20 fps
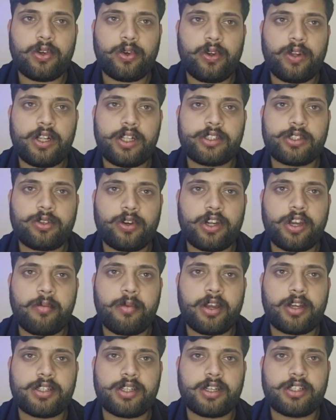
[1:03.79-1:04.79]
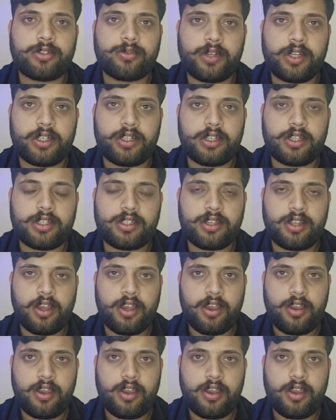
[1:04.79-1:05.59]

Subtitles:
oils, condiments and sweeteners,